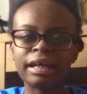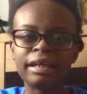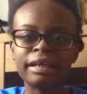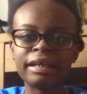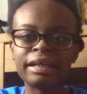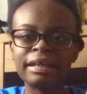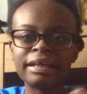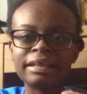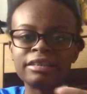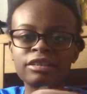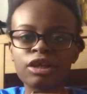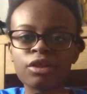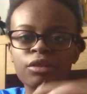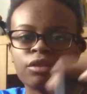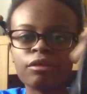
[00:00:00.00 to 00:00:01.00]
here is
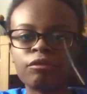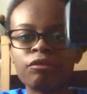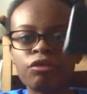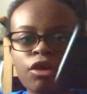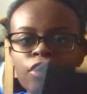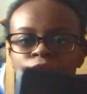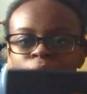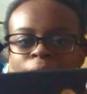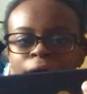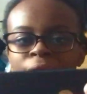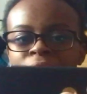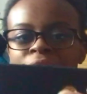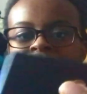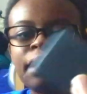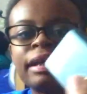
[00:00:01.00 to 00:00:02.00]
the phone
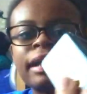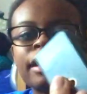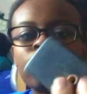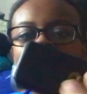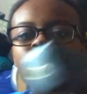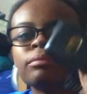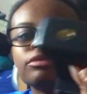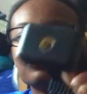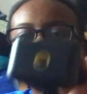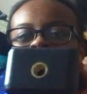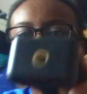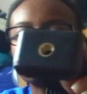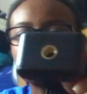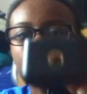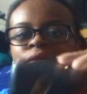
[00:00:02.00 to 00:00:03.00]
mount, and it come you
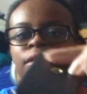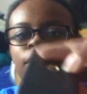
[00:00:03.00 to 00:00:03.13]
could screw it